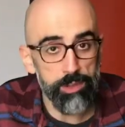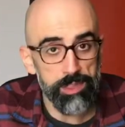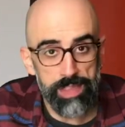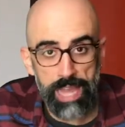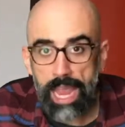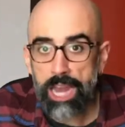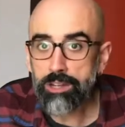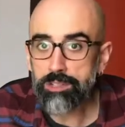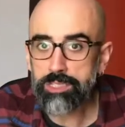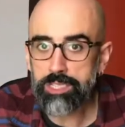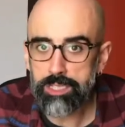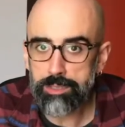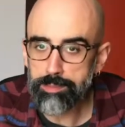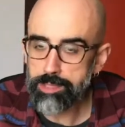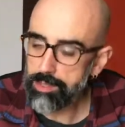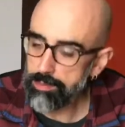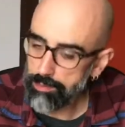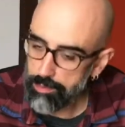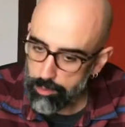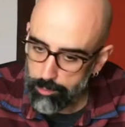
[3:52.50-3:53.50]
with nylon
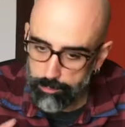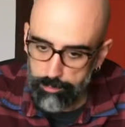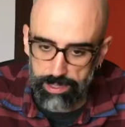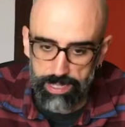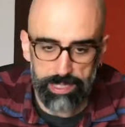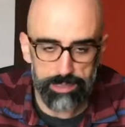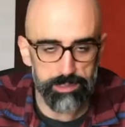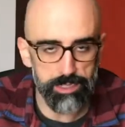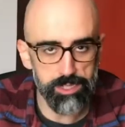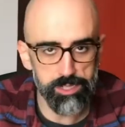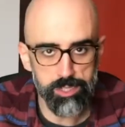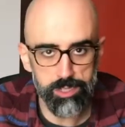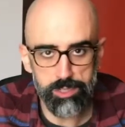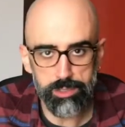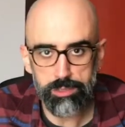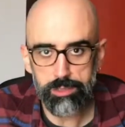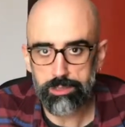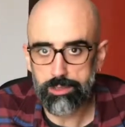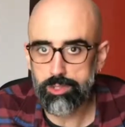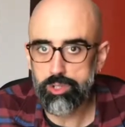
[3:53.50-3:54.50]
tips, if you pay
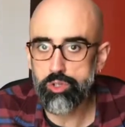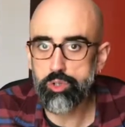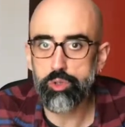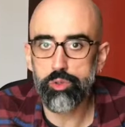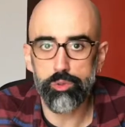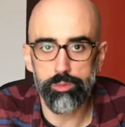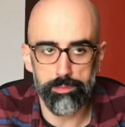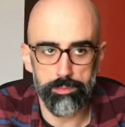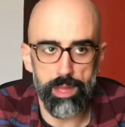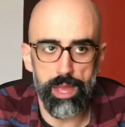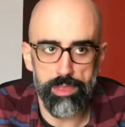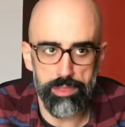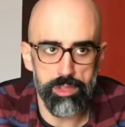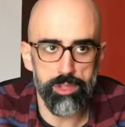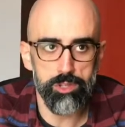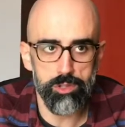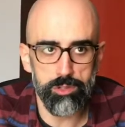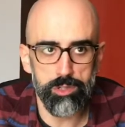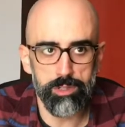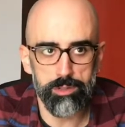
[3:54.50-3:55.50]
attention, I
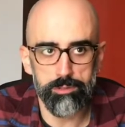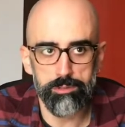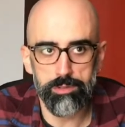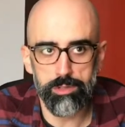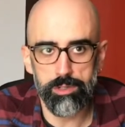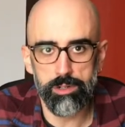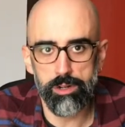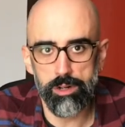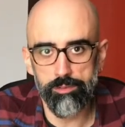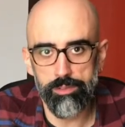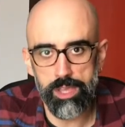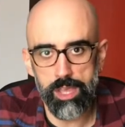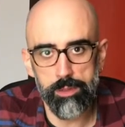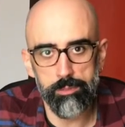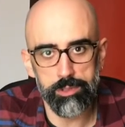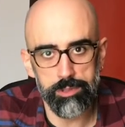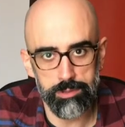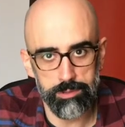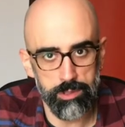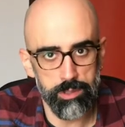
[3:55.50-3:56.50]
think you're gonna be
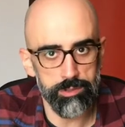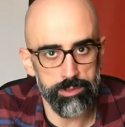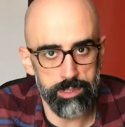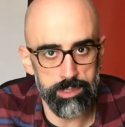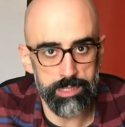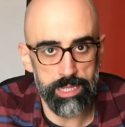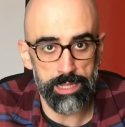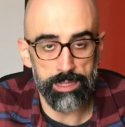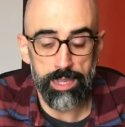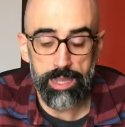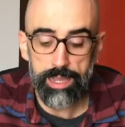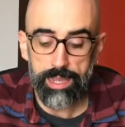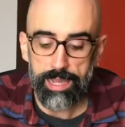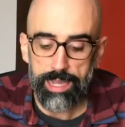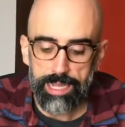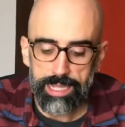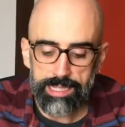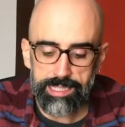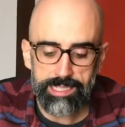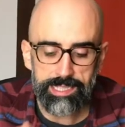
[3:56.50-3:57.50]
able to notice that.
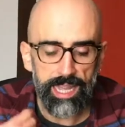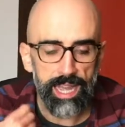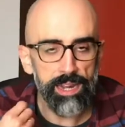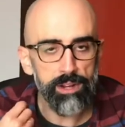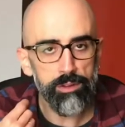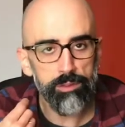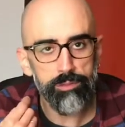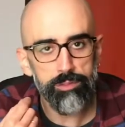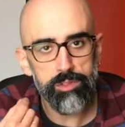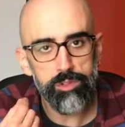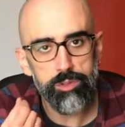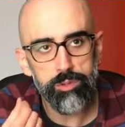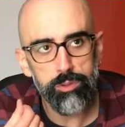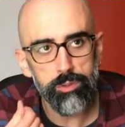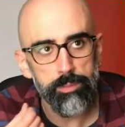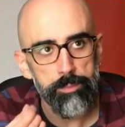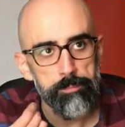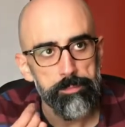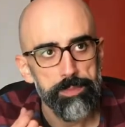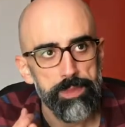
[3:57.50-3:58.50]
It's kind of
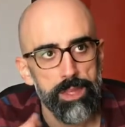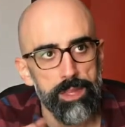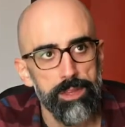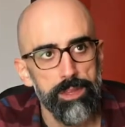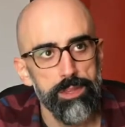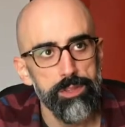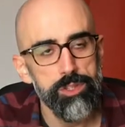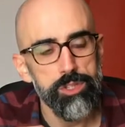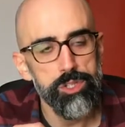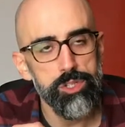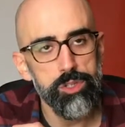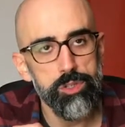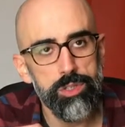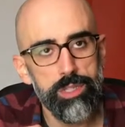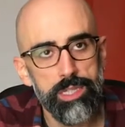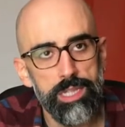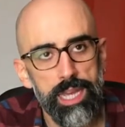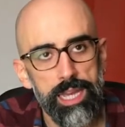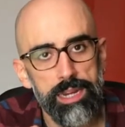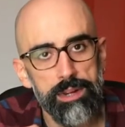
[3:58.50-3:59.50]
you
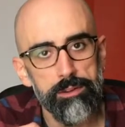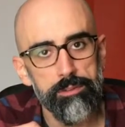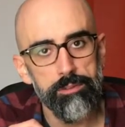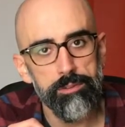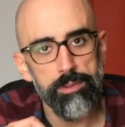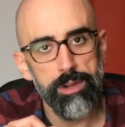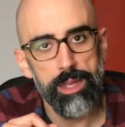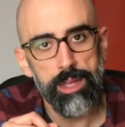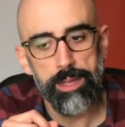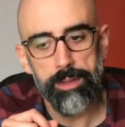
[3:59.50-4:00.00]
can